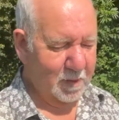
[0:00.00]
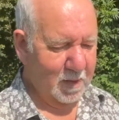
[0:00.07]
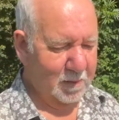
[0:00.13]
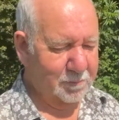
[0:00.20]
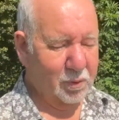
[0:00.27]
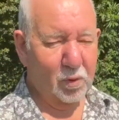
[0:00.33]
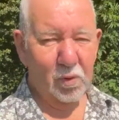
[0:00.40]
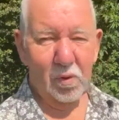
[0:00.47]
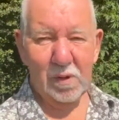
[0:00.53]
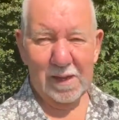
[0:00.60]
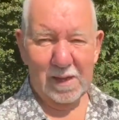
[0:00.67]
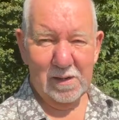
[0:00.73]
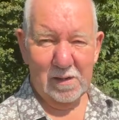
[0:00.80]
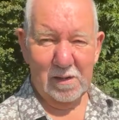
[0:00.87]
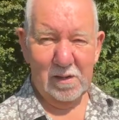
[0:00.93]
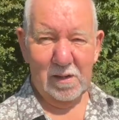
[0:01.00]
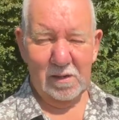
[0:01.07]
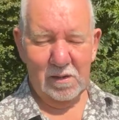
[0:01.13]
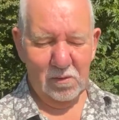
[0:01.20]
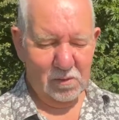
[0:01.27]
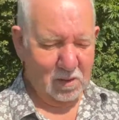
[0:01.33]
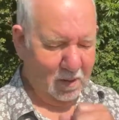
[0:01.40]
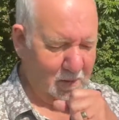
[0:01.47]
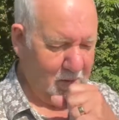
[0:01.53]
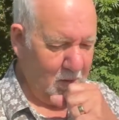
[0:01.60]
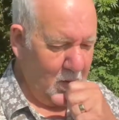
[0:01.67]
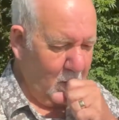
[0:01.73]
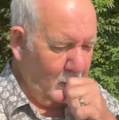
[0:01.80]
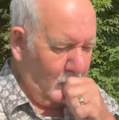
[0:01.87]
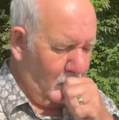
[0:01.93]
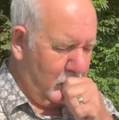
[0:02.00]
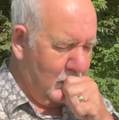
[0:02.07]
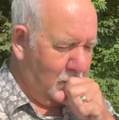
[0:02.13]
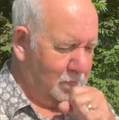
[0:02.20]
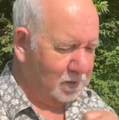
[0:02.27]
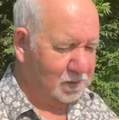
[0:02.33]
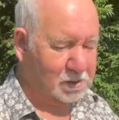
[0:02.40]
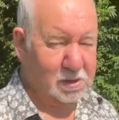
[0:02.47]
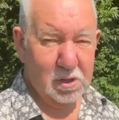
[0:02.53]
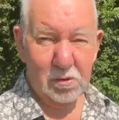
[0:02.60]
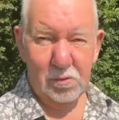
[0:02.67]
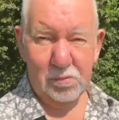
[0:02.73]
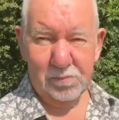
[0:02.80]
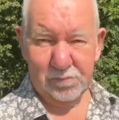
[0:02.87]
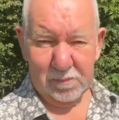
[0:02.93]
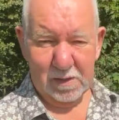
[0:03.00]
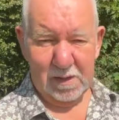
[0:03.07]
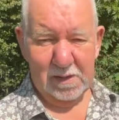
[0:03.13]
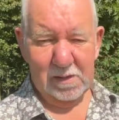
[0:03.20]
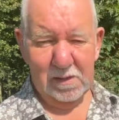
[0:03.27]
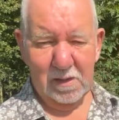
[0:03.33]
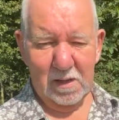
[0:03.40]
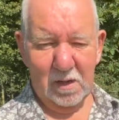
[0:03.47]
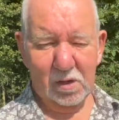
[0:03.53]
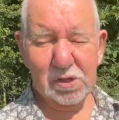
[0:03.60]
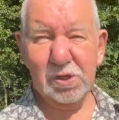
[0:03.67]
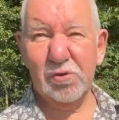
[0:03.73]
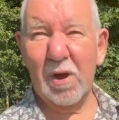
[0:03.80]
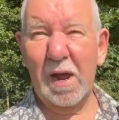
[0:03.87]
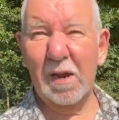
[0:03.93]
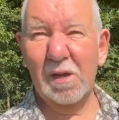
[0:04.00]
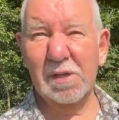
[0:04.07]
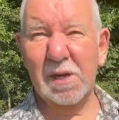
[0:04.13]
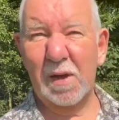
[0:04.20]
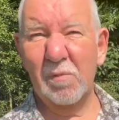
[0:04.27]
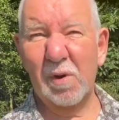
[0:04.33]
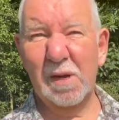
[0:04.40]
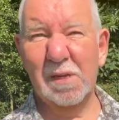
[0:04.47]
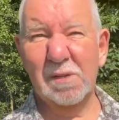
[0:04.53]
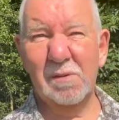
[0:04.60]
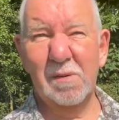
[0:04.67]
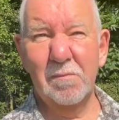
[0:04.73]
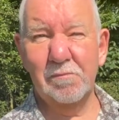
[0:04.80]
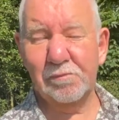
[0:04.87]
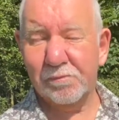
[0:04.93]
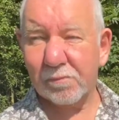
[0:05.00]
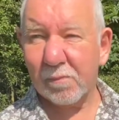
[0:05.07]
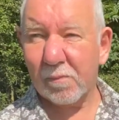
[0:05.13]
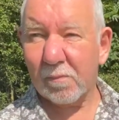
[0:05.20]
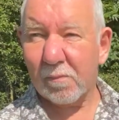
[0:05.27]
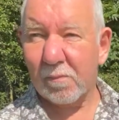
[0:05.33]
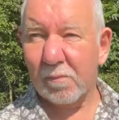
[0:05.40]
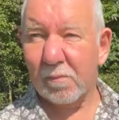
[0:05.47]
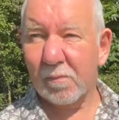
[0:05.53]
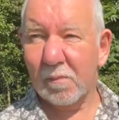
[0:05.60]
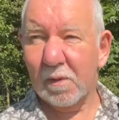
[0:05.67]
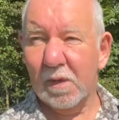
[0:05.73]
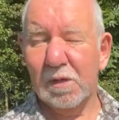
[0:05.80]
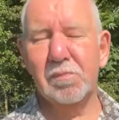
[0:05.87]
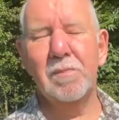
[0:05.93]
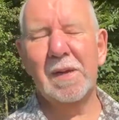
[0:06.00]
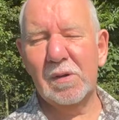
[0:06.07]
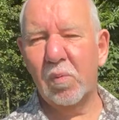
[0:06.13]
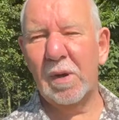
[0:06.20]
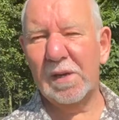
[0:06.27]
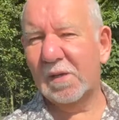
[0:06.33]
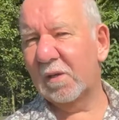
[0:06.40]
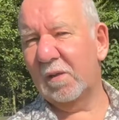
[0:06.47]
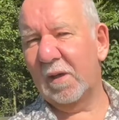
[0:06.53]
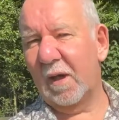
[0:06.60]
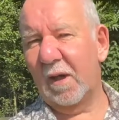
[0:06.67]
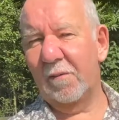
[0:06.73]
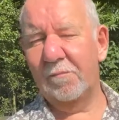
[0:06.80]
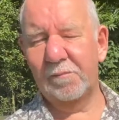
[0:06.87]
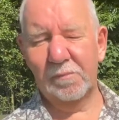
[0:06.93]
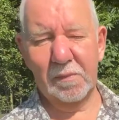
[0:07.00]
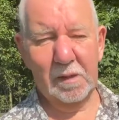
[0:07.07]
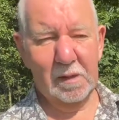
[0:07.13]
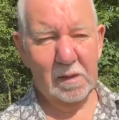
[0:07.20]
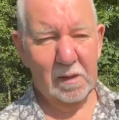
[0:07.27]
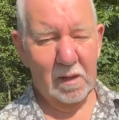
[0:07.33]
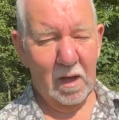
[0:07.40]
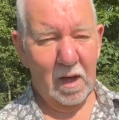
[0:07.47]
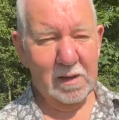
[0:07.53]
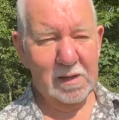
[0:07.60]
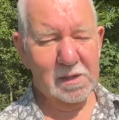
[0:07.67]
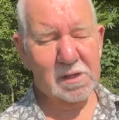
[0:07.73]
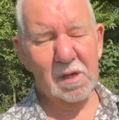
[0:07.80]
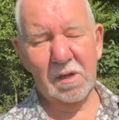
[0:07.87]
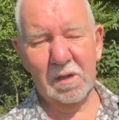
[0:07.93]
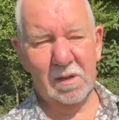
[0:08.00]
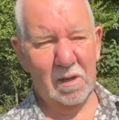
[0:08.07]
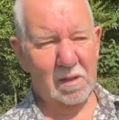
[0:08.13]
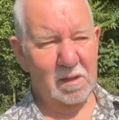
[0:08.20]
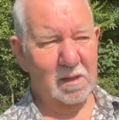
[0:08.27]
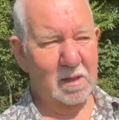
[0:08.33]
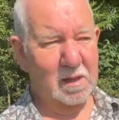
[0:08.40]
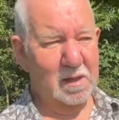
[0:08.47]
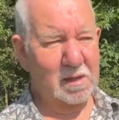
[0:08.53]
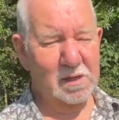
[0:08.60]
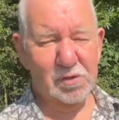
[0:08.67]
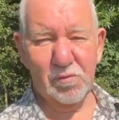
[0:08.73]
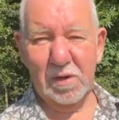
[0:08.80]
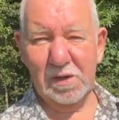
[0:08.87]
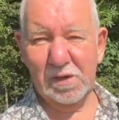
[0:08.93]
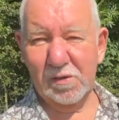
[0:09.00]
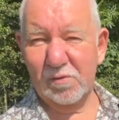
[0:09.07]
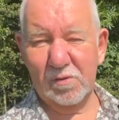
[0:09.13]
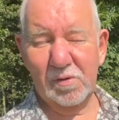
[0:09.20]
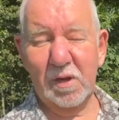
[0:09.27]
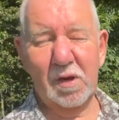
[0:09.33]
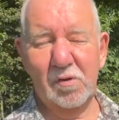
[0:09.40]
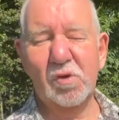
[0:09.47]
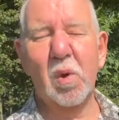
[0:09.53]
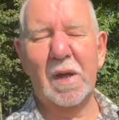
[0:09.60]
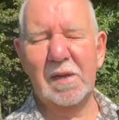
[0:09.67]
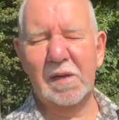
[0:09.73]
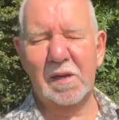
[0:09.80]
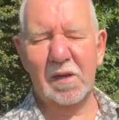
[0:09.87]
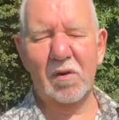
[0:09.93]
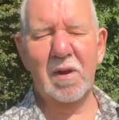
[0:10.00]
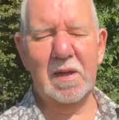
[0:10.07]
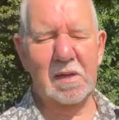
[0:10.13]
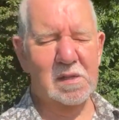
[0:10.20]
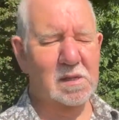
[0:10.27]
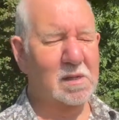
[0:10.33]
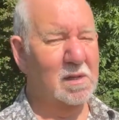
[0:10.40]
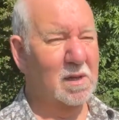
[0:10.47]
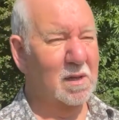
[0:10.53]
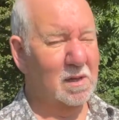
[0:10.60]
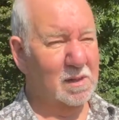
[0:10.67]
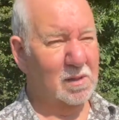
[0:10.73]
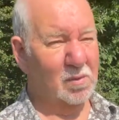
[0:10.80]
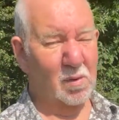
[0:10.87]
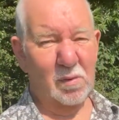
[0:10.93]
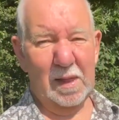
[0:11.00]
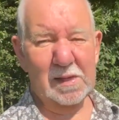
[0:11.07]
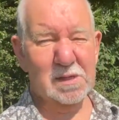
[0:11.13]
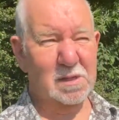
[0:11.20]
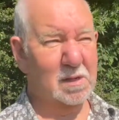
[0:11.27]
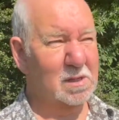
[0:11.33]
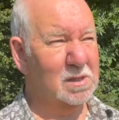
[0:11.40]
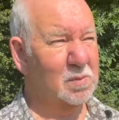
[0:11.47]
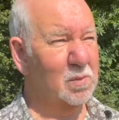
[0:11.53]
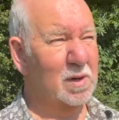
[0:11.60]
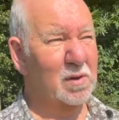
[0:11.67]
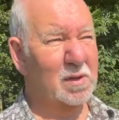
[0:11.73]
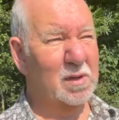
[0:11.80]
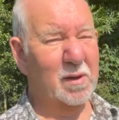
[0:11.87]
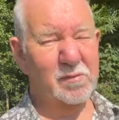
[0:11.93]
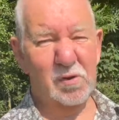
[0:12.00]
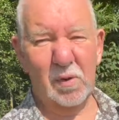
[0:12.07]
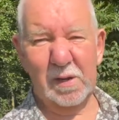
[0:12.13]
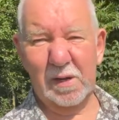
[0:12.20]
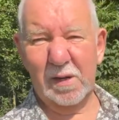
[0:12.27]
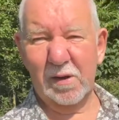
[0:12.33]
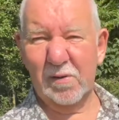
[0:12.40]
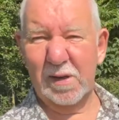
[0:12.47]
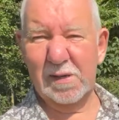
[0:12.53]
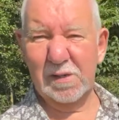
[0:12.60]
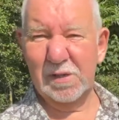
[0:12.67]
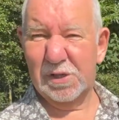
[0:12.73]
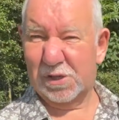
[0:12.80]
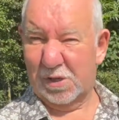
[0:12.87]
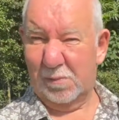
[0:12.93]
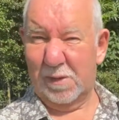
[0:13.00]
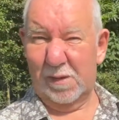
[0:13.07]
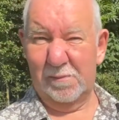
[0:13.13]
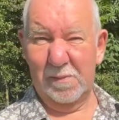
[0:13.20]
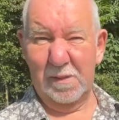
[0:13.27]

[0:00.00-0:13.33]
Paul and a new guy, Stu, in Australia, saying, well, it's midwinter there. And it's reached 20 degrees. I thought, well, that's nice. We're lucky to have 20 degrees in the summer.